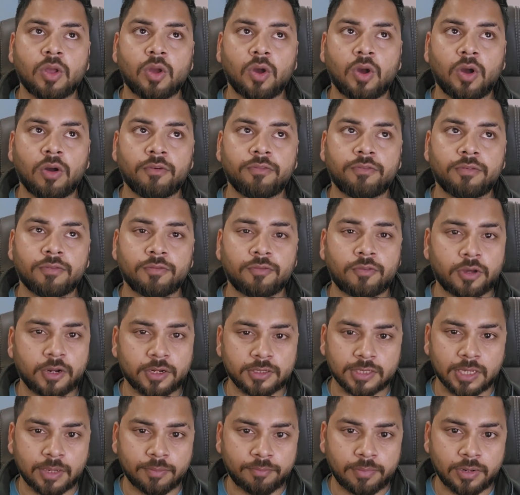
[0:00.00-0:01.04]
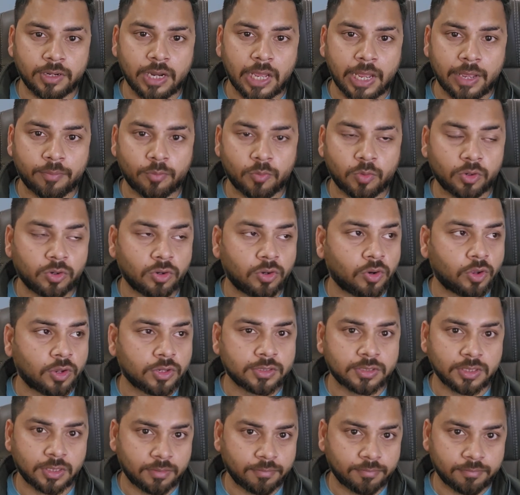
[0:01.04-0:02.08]
of, for example, I'm going to
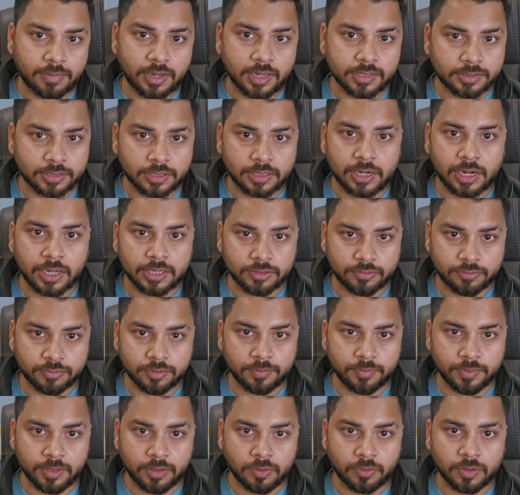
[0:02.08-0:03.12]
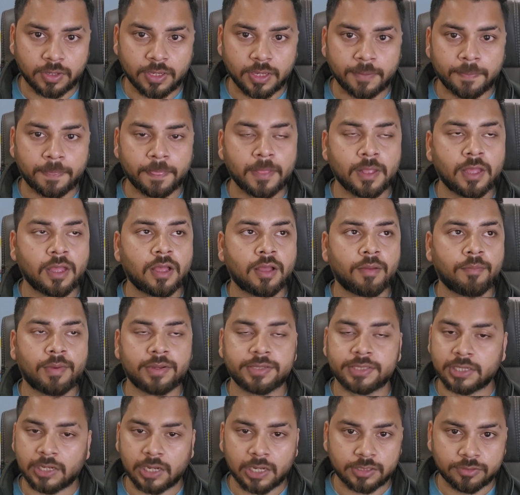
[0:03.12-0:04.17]
launch a masterclass with me. Okay,
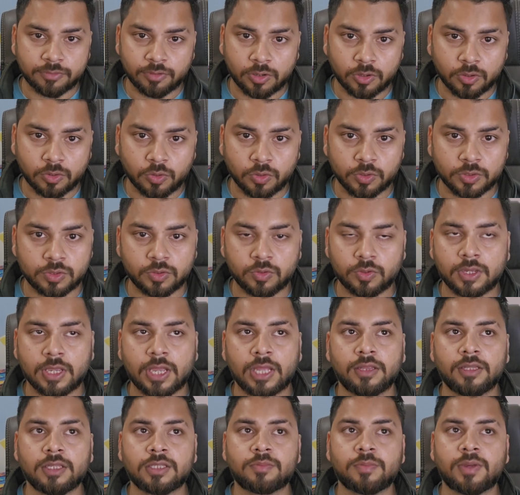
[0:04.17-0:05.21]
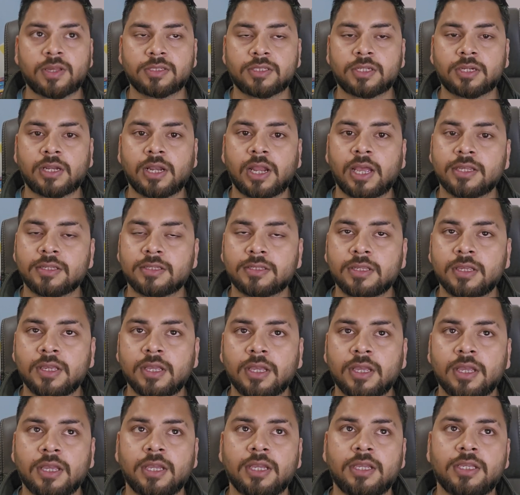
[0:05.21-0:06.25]
masterclass for a coach. Okay, and this masterclass
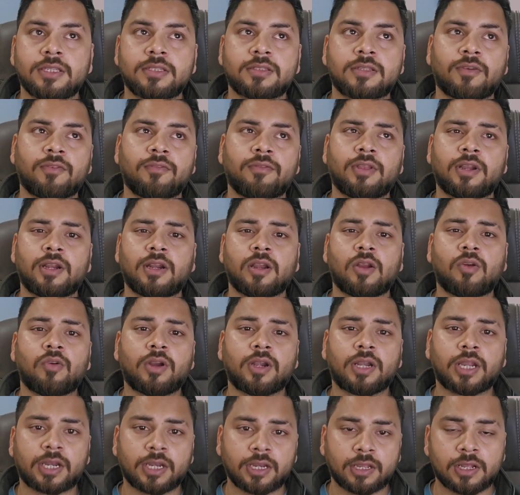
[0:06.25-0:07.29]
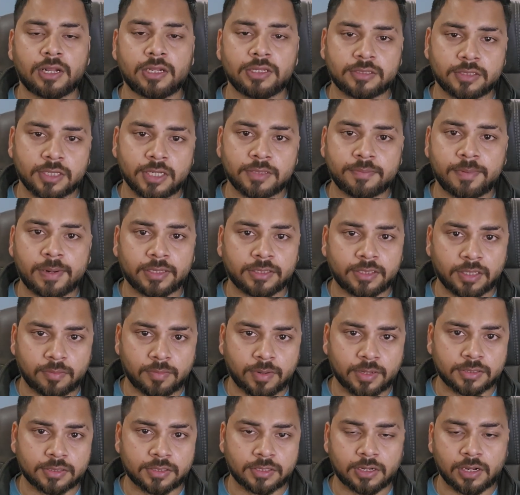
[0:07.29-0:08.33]
is somewhere around a technical skills Python
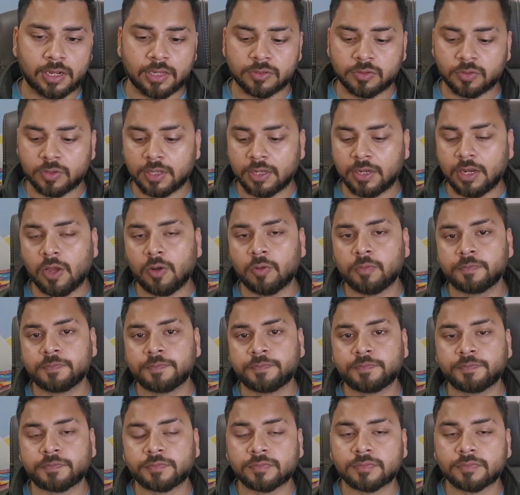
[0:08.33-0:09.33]
masterclass. Okay, now